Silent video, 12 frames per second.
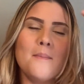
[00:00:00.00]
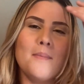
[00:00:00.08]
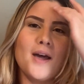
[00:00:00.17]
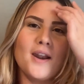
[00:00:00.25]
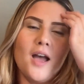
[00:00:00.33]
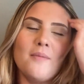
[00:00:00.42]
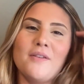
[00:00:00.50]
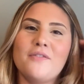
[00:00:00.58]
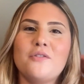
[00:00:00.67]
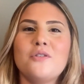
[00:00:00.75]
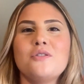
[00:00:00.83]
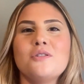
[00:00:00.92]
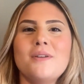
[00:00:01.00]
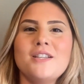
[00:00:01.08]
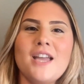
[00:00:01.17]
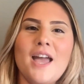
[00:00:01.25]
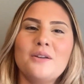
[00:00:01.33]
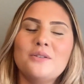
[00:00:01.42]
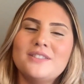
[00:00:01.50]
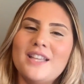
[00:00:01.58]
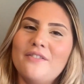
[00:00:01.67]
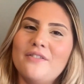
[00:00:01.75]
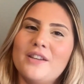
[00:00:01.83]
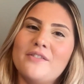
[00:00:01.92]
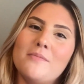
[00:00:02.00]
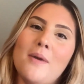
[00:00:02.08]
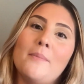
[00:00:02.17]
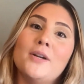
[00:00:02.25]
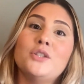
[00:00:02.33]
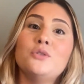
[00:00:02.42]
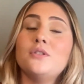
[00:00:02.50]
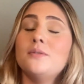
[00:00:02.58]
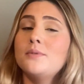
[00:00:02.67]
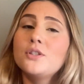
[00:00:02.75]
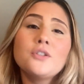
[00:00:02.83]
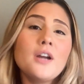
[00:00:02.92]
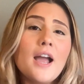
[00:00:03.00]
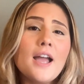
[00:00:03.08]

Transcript: But if you're new to my channel, definitely remember to subscribe.